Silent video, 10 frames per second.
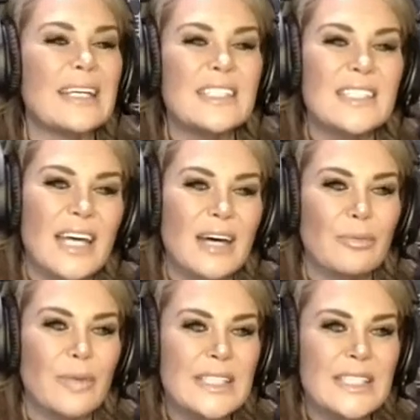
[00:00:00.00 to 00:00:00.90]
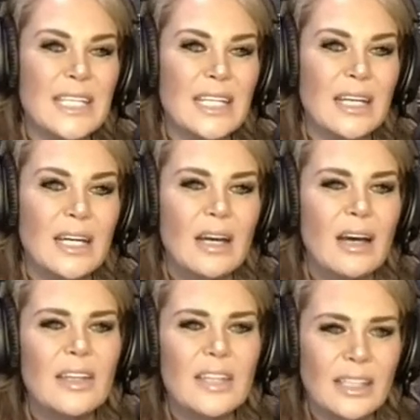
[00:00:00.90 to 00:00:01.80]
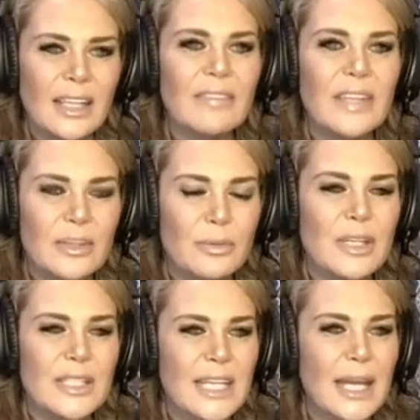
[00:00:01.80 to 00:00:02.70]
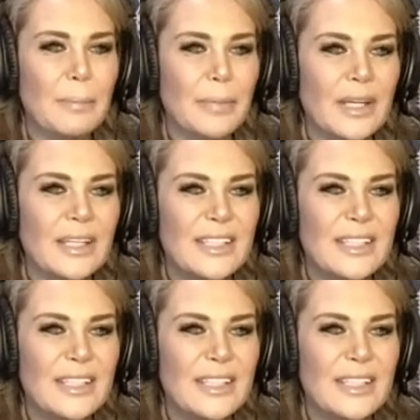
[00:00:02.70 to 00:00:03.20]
He's racing the 11th in Tampa.